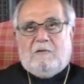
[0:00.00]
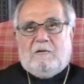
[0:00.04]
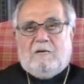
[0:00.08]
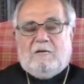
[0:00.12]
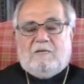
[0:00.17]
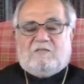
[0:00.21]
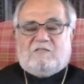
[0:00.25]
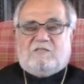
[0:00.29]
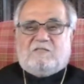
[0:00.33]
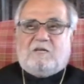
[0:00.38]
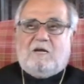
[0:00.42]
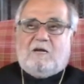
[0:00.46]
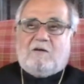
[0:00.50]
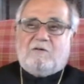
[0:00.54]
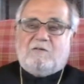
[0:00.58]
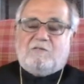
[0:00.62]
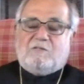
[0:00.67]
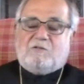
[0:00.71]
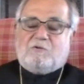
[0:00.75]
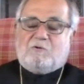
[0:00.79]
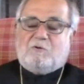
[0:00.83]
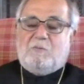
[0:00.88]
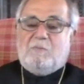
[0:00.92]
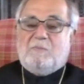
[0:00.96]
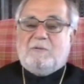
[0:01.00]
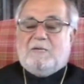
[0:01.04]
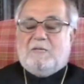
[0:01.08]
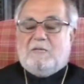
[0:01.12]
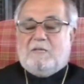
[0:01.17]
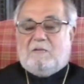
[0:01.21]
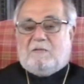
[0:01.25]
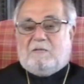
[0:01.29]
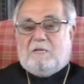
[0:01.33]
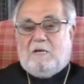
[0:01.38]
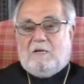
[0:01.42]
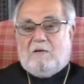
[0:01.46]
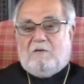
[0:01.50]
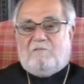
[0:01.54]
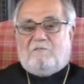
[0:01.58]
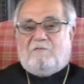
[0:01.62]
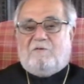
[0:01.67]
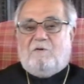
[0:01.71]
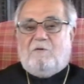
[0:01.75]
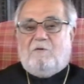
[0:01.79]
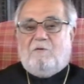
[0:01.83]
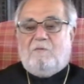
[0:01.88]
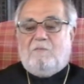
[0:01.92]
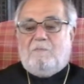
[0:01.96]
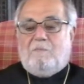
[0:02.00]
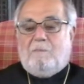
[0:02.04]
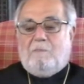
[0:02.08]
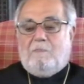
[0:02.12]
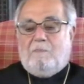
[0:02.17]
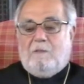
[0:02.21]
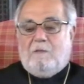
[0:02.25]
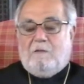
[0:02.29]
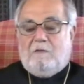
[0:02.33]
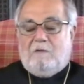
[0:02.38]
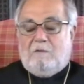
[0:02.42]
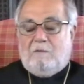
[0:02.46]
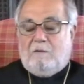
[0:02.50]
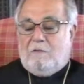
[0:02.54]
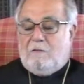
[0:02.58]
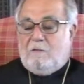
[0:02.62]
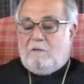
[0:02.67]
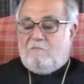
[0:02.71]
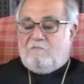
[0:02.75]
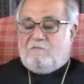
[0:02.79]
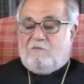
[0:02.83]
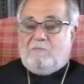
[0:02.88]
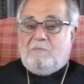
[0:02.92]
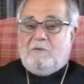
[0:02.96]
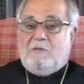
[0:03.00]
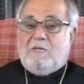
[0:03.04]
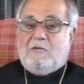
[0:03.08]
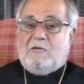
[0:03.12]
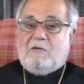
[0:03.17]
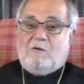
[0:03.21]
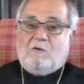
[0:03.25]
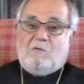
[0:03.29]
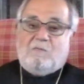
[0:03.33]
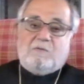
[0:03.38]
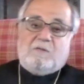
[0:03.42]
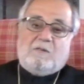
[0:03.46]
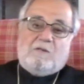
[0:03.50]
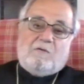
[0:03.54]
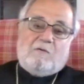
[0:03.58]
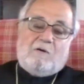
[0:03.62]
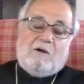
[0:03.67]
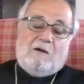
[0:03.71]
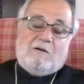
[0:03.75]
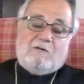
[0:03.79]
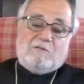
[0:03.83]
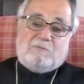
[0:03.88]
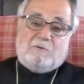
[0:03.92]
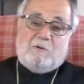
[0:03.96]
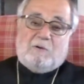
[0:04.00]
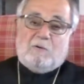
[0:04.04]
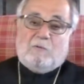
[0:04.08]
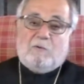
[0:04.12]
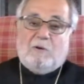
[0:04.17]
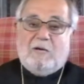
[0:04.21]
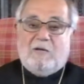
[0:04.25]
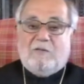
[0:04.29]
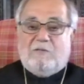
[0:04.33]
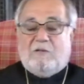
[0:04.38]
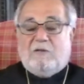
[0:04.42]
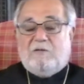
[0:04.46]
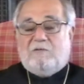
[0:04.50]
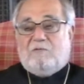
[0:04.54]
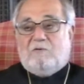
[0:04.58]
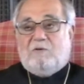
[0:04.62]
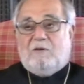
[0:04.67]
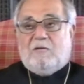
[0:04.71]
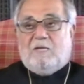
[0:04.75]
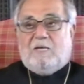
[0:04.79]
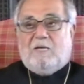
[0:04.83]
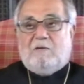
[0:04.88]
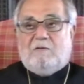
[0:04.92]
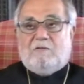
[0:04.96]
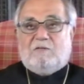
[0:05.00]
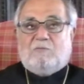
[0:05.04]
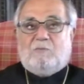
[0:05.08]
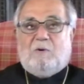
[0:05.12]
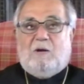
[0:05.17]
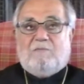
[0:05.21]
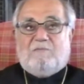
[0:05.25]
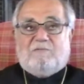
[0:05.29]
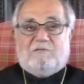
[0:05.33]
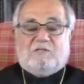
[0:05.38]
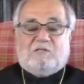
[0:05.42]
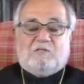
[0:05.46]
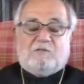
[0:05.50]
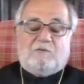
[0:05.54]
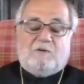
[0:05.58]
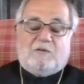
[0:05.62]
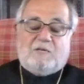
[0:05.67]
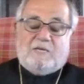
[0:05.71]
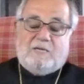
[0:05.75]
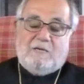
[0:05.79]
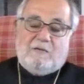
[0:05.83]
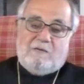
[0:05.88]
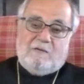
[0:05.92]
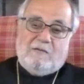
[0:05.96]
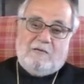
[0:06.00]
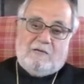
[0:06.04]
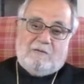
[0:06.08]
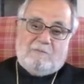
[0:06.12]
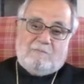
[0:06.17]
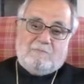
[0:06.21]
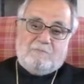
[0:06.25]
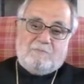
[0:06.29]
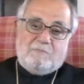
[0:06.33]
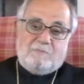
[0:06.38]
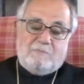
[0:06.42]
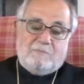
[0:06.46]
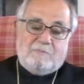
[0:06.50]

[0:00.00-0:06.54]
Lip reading: and started screaming on the telephone for me to get over to their house right away that he's going to kill his wife or she's going to kill him.